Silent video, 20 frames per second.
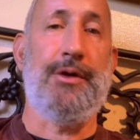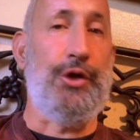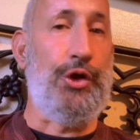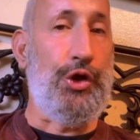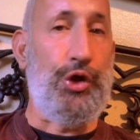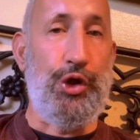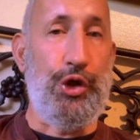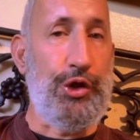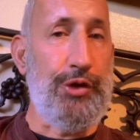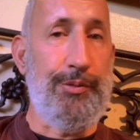
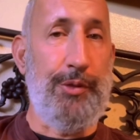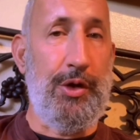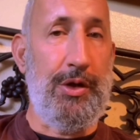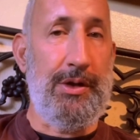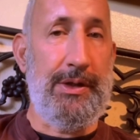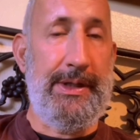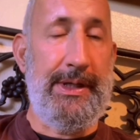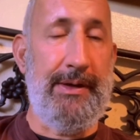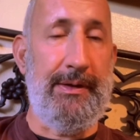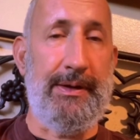good
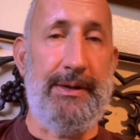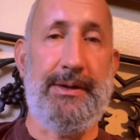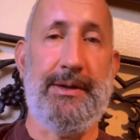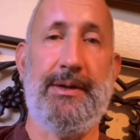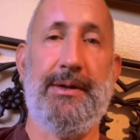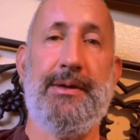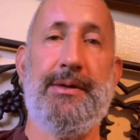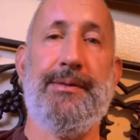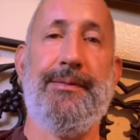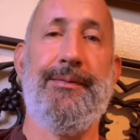moral
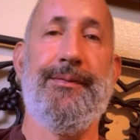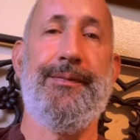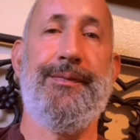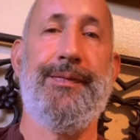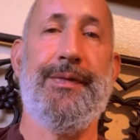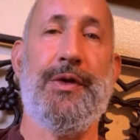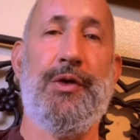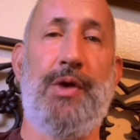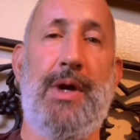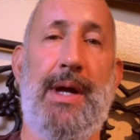character,
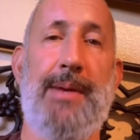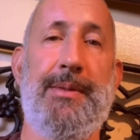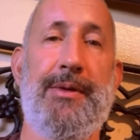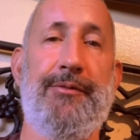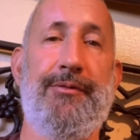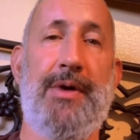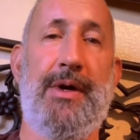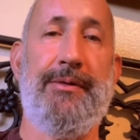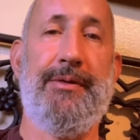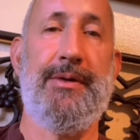crime
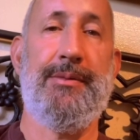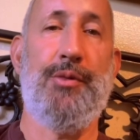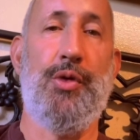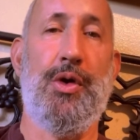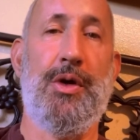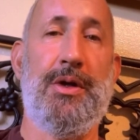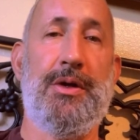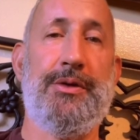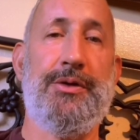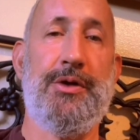involving
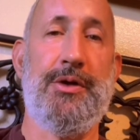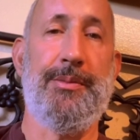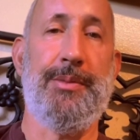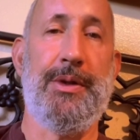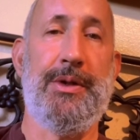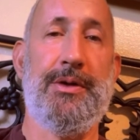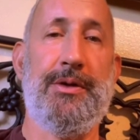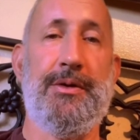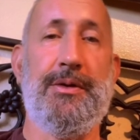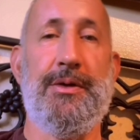moral
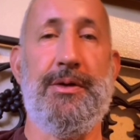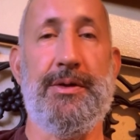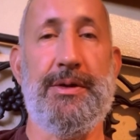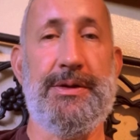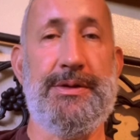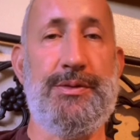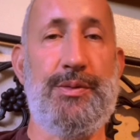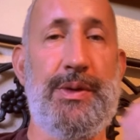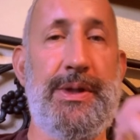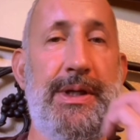turpitude, or
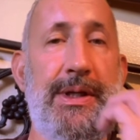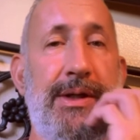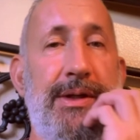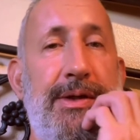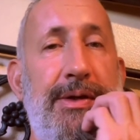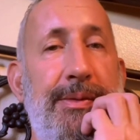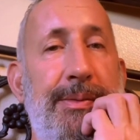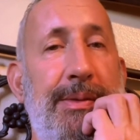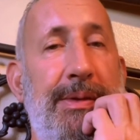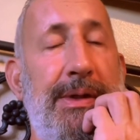as we
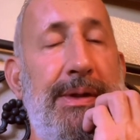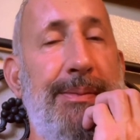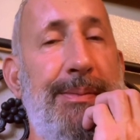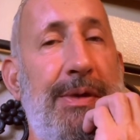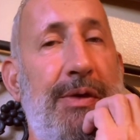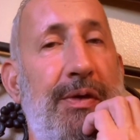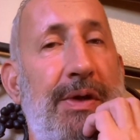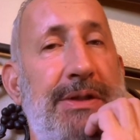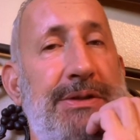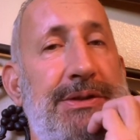term
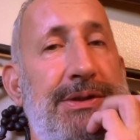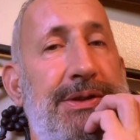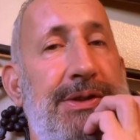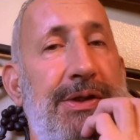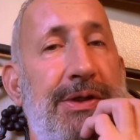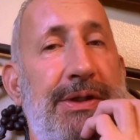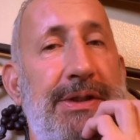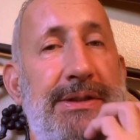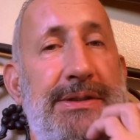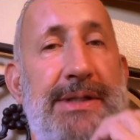immigration
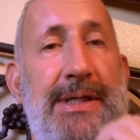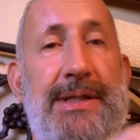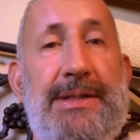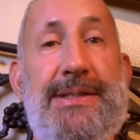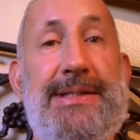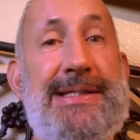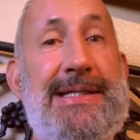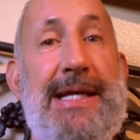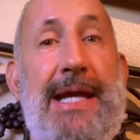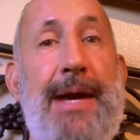attorneys say,
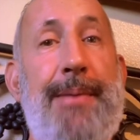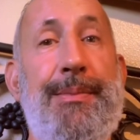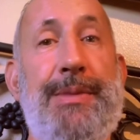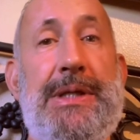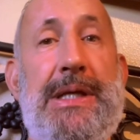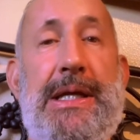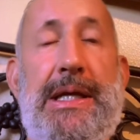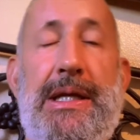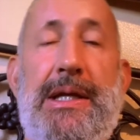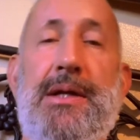
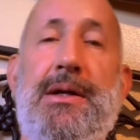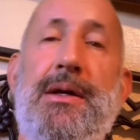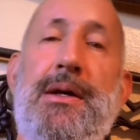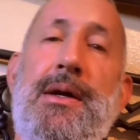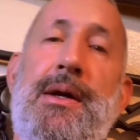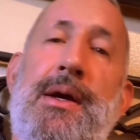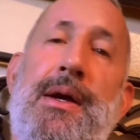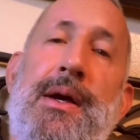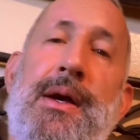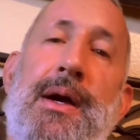CMT,
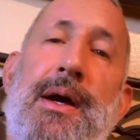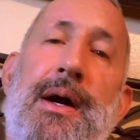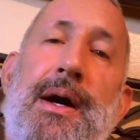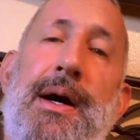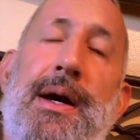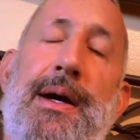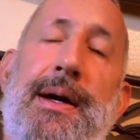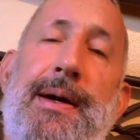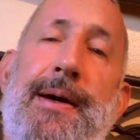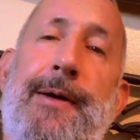
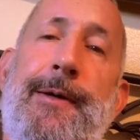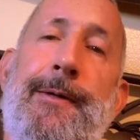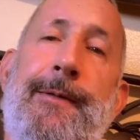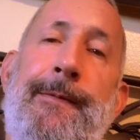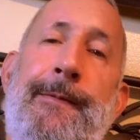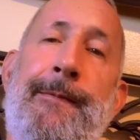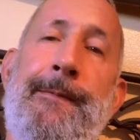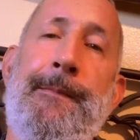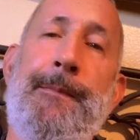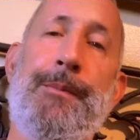
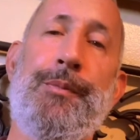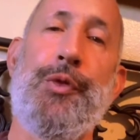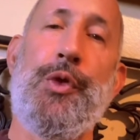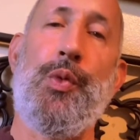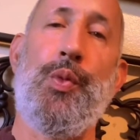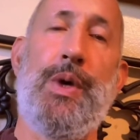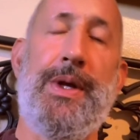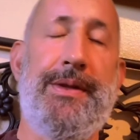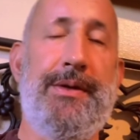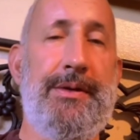
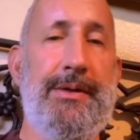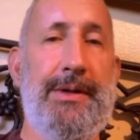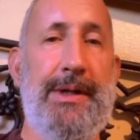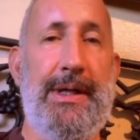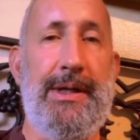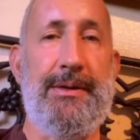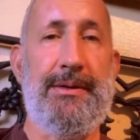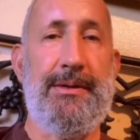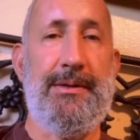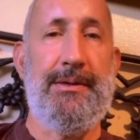whether or
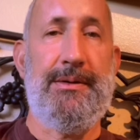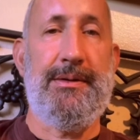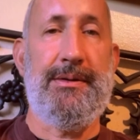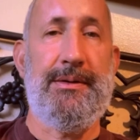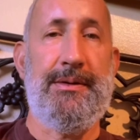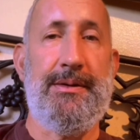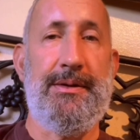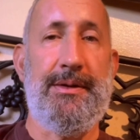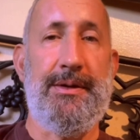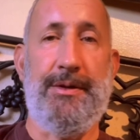not
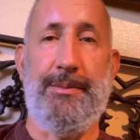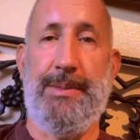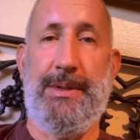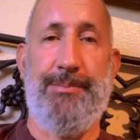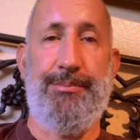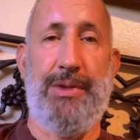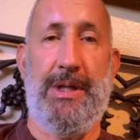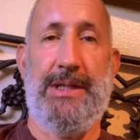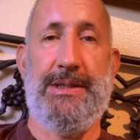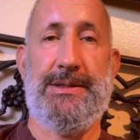you'll be
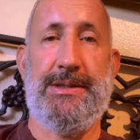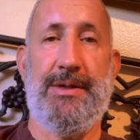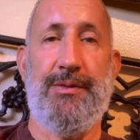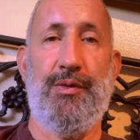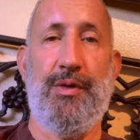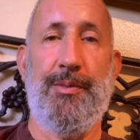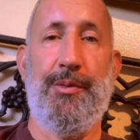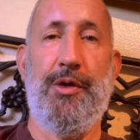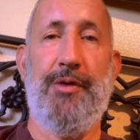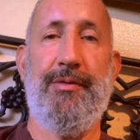placed in
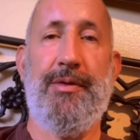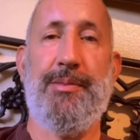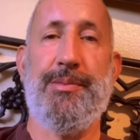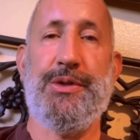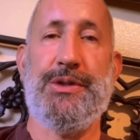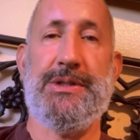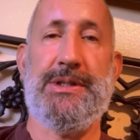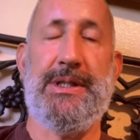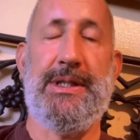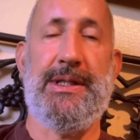removal
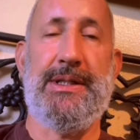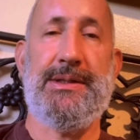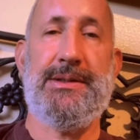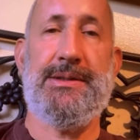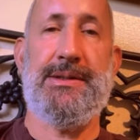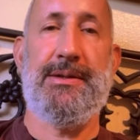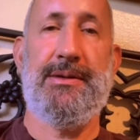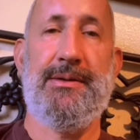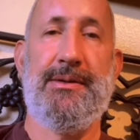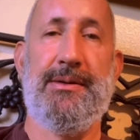proceedings